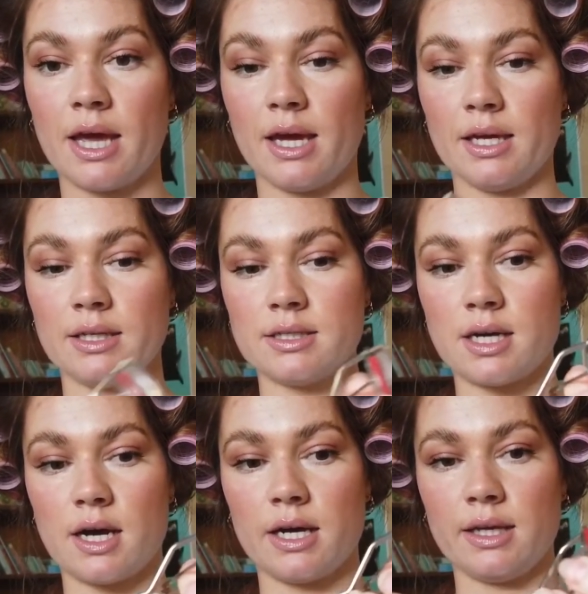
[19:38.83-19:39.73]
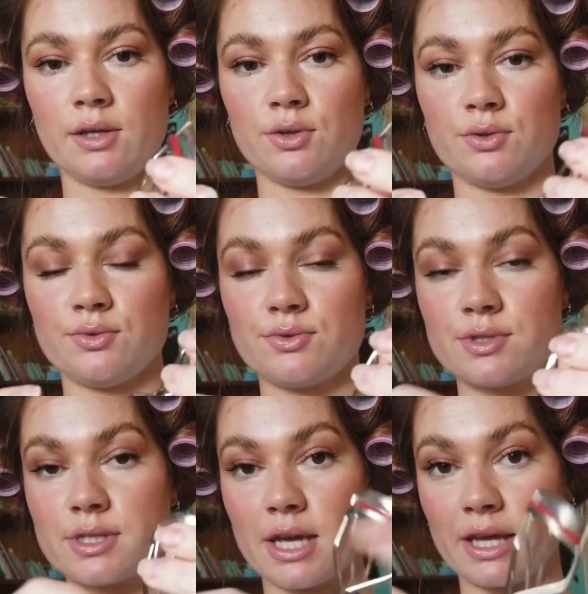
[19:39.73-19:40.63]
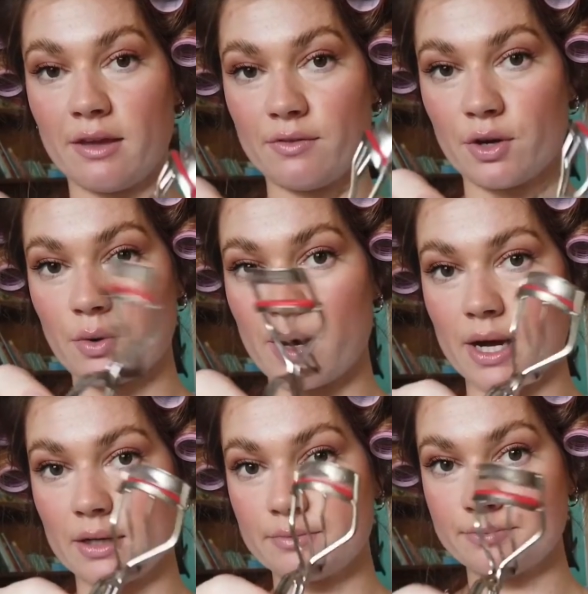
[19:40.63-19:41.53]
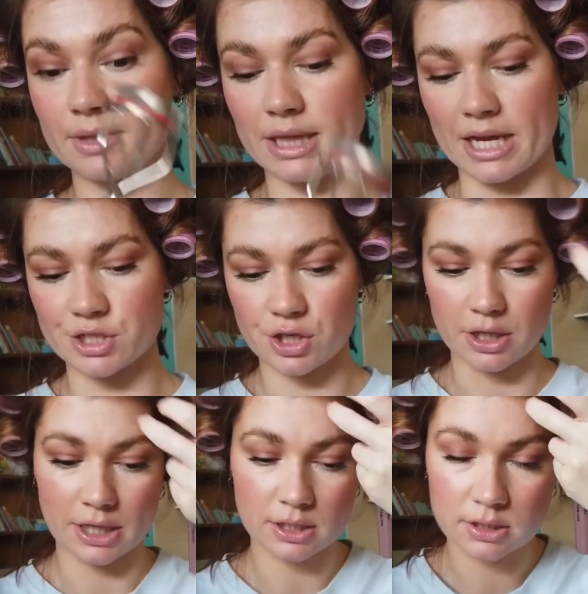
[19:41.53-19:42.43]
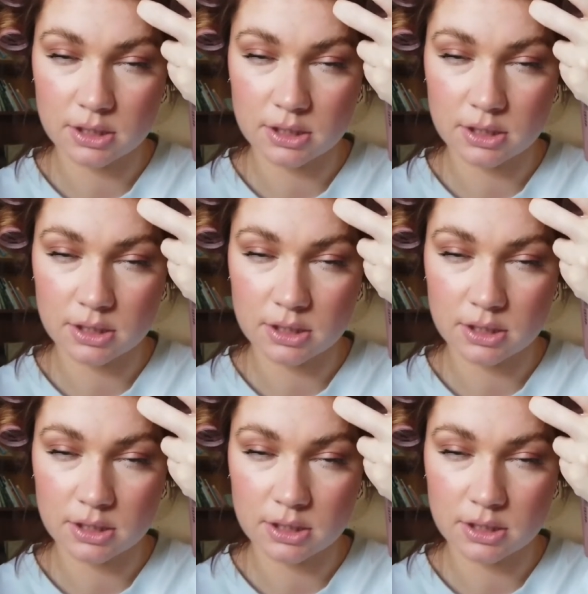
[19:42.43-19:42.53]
and I use a Kevin Aucoin lash curler.